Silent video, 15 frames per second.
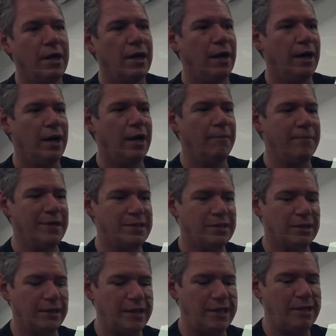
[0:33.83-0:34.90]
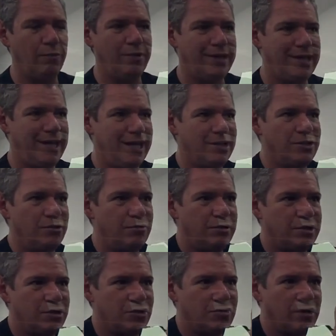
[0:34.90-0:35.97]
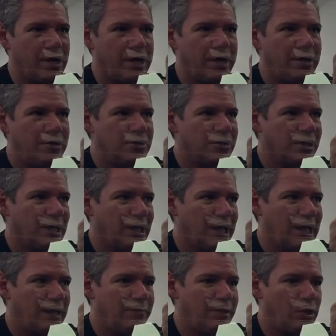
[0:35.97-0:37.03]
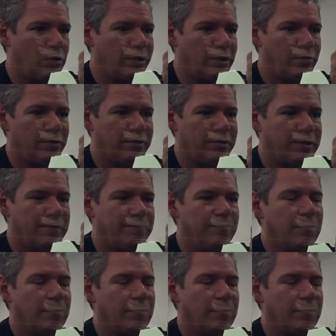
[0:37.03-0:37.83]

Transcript: it's clean, we can do this dry. You just got to kind of be quick with it.